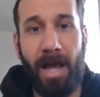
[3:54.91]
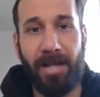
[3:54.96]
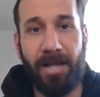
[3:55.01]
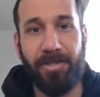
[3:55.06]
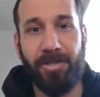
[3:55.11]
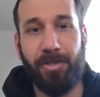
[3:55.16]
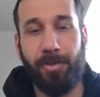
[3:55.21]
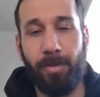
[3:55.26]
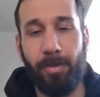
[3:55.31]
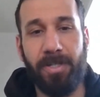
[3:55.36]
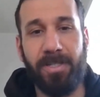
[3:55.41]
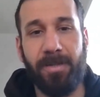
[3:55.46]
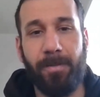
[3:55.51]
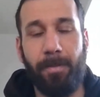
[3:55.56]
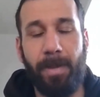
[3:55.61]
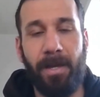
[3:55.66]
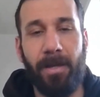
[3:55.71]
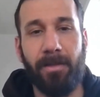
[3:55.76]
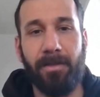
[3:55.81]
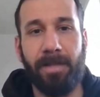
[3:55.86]
as soon as
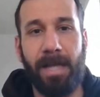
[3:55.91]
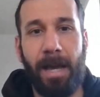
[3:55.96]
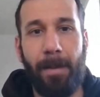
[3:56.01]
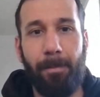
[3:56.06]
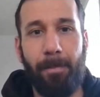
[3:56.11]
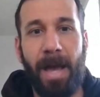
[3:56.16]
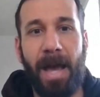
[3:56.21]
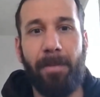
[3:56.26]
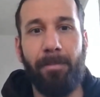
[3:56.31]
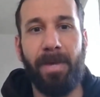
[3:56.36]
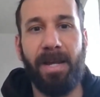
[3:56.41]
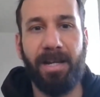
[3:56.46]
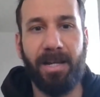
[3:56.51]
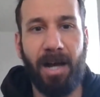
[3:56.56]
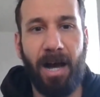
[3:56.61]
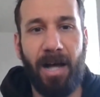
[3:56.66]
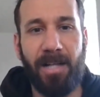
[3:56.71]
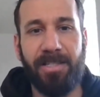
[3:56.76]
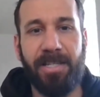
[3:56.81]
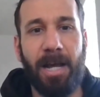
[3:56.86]
that bat made
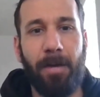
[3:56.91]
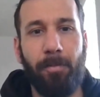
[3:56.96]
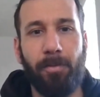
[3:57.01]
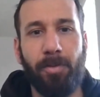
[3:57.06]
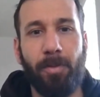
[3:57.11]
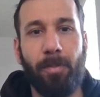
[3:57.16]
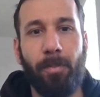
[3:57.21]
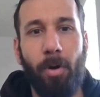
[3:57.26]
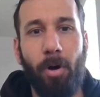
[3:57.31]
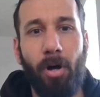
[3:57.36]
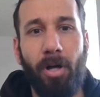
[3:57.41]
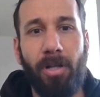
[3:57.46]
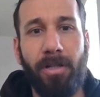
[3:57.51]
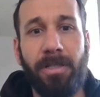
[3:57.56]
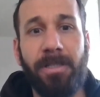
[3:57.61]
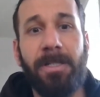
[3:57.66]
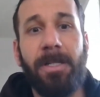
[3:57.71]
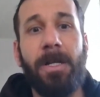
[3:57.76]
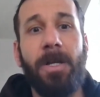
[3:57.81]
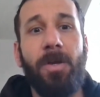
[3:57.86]
contact with the
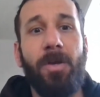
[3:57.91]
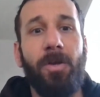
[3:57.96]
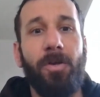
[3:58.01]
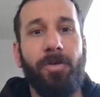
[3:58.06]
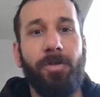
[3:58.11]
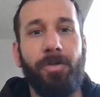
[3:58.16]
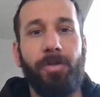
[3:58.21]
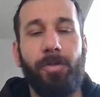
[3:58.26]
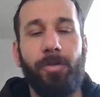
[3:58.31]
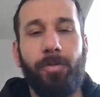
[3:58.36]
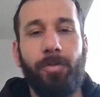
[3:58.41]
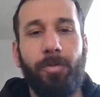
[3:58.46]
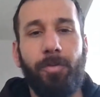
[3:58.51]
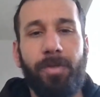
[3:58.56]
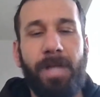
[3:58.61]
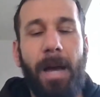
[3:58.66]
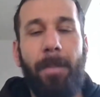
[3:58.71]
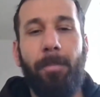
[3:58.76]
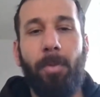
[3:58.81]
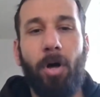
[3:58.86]
ball, you
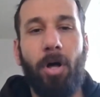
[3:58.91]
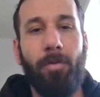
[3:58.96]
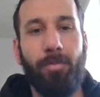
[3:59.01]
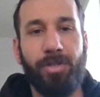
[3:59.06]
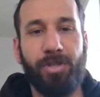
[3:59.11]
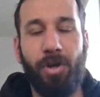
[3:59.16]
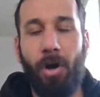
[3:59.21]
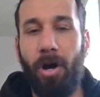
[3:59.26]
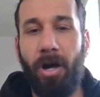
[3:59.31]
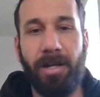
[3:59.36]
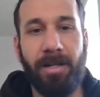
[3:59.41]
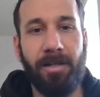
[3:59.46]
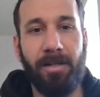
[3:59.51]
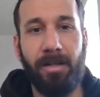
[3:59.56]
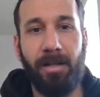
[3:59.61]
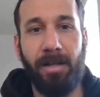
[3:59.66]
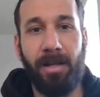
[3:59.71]
knew that ball was gone.